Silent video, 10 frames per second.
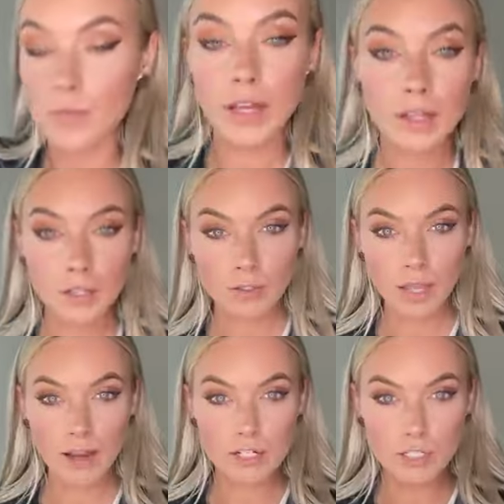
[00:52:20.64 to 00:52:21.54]
I'm like,
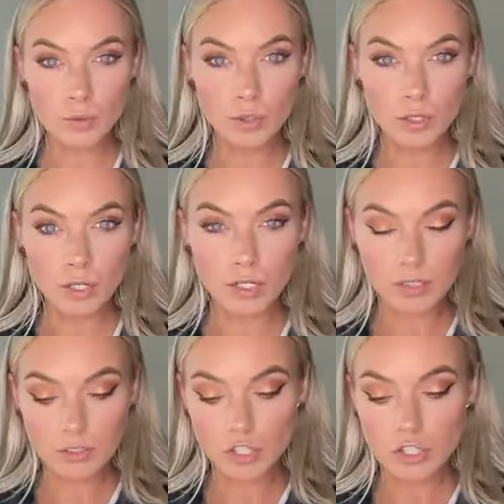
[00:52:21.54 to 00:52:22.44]
your lashes will
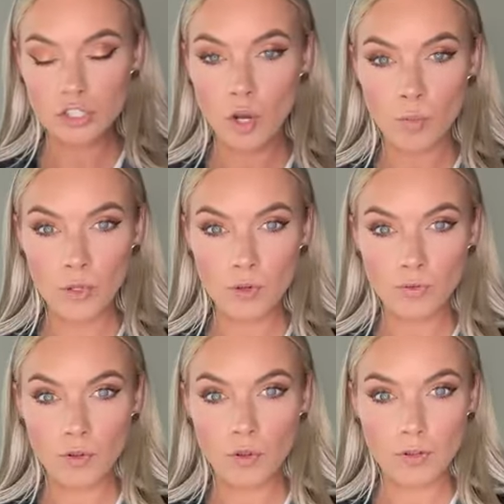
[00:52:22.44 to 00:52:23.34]
look so
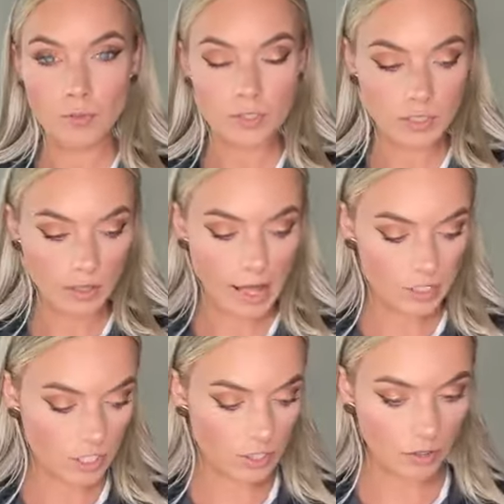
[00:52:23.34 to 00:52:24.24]
beautiful with the
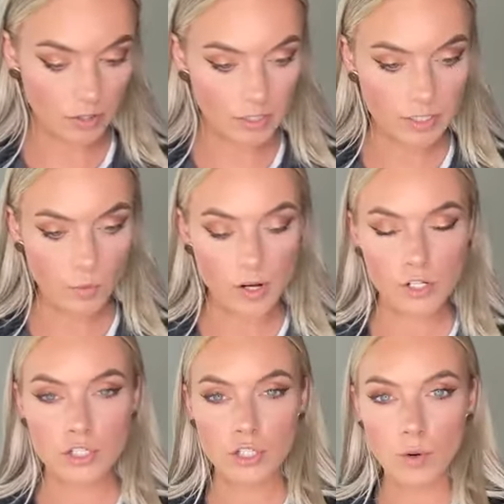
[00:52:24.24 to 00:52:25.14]
lash curler because it
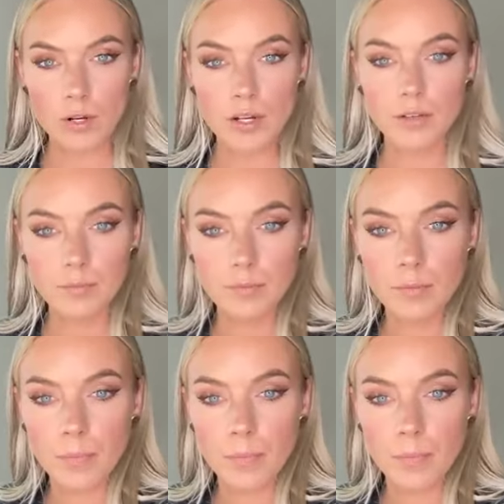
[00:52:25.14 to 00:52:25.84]
works so good.